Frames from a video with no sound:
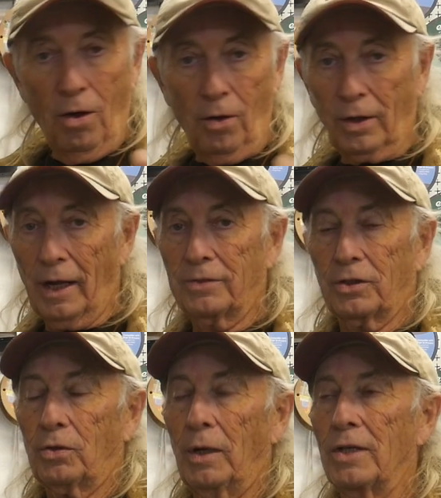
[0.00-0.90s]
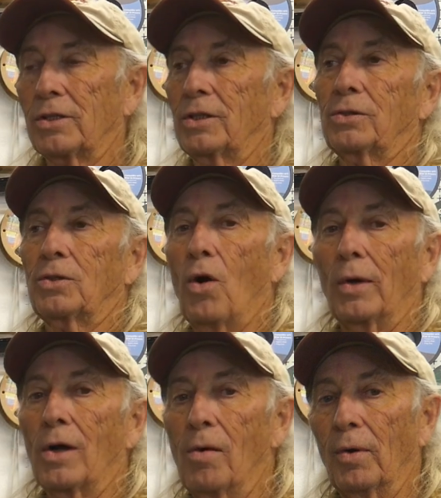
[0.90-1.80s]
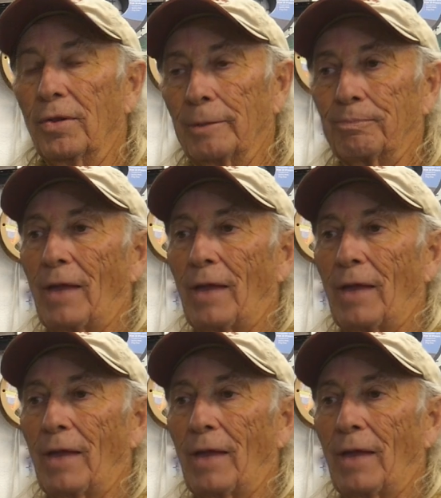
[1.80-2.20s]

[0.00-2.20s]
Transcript: all kinds of craziness going on with it.